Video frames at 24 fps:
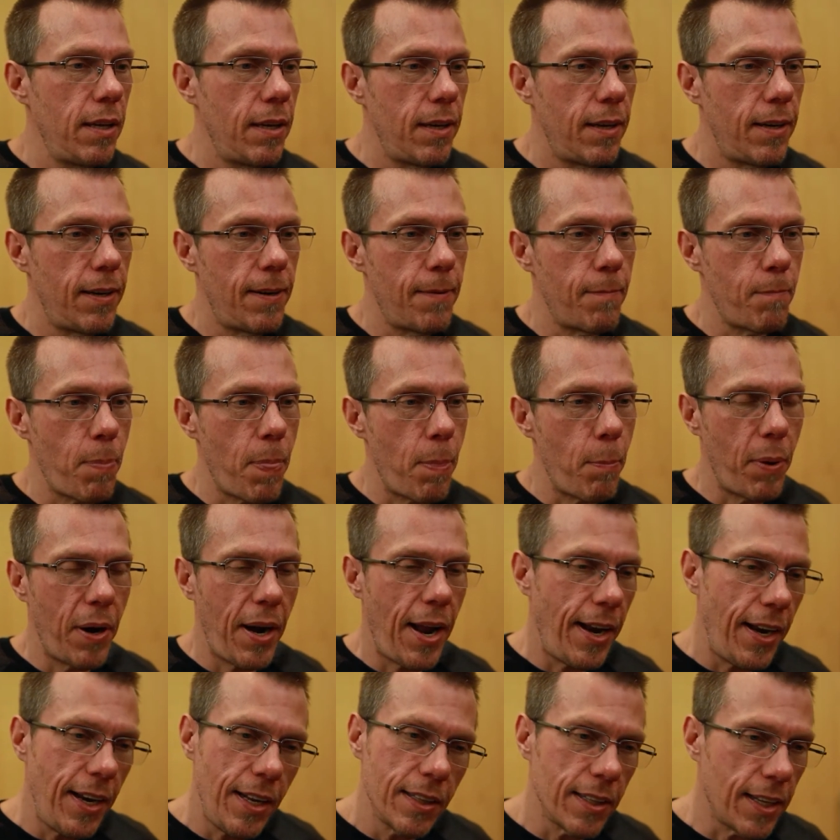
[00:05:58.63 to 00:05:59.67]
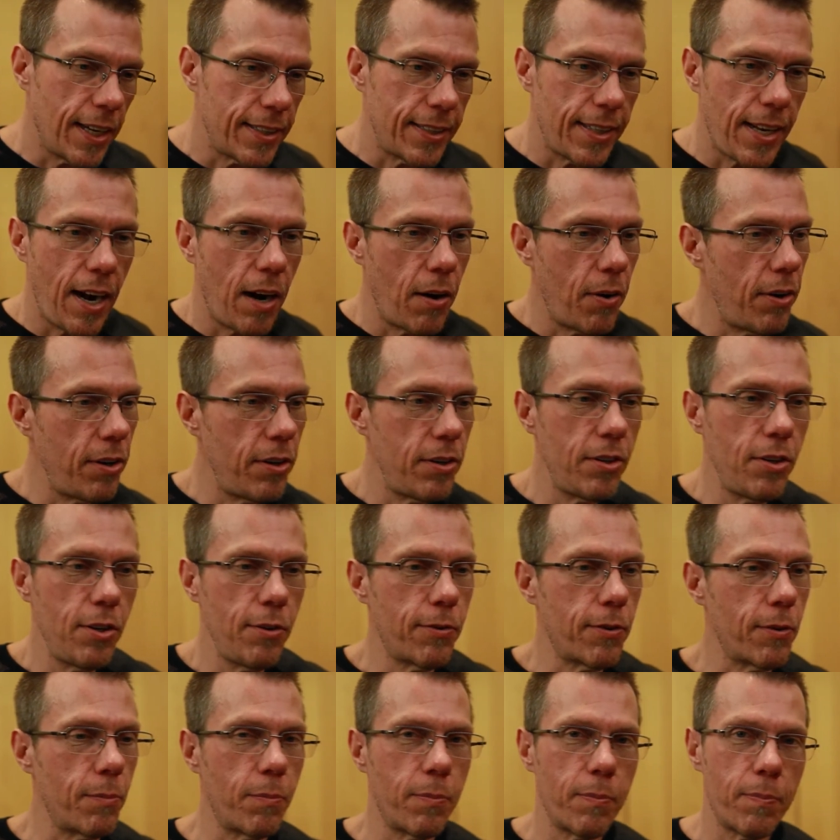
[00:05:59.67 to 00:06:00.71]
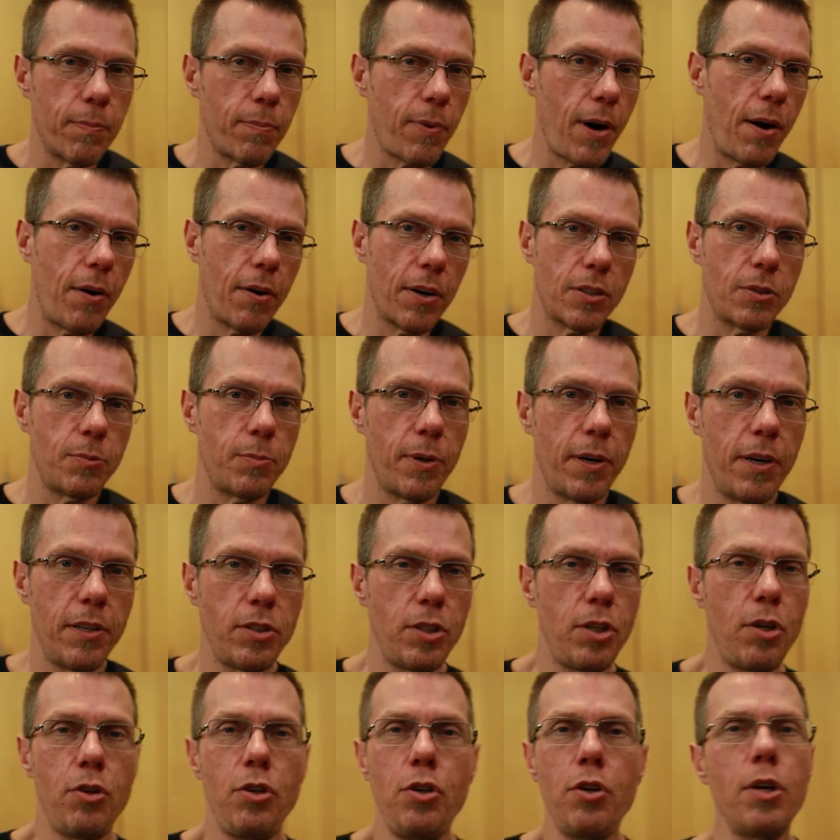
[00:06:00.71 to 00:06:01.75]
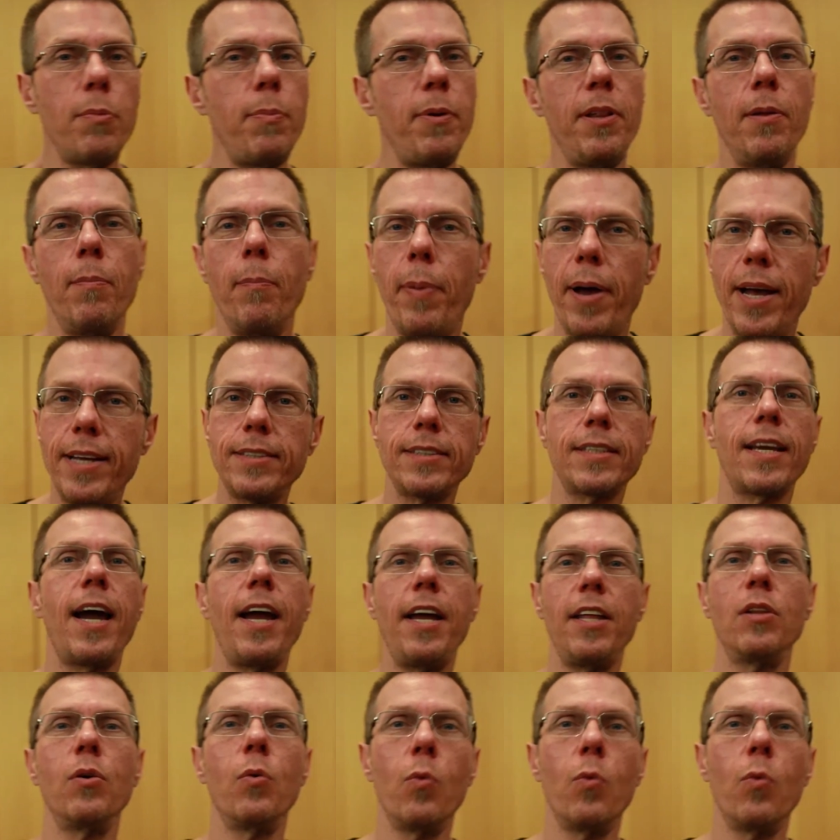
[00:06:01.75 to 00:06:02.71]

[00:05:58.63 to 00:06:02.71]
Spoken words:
But I didn't like that. I knew from prior experience, you could be the best guy in the